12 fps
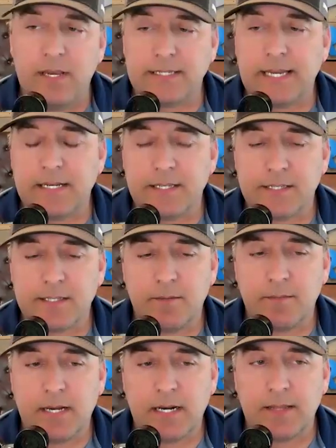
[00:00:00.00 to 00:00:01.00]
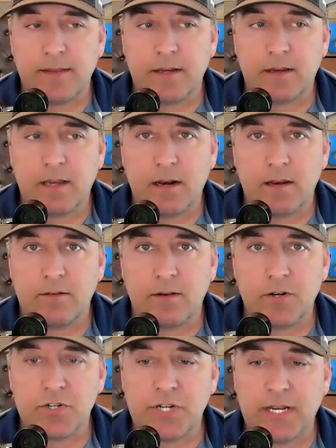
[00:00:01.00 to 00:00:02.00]
it takes somebody that kind of
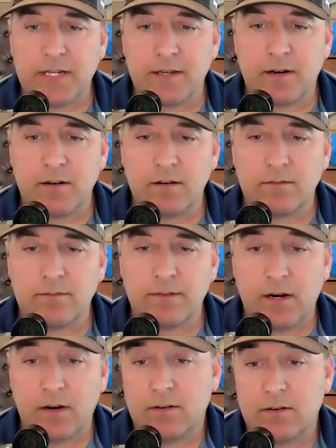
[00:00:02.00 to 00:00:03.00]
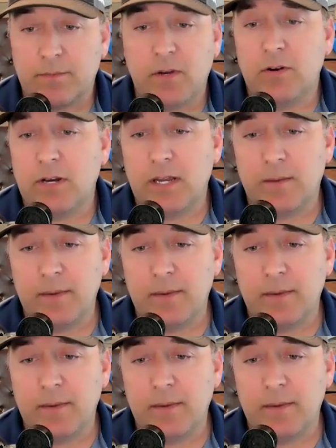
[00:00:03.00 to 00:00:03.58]
understands our community.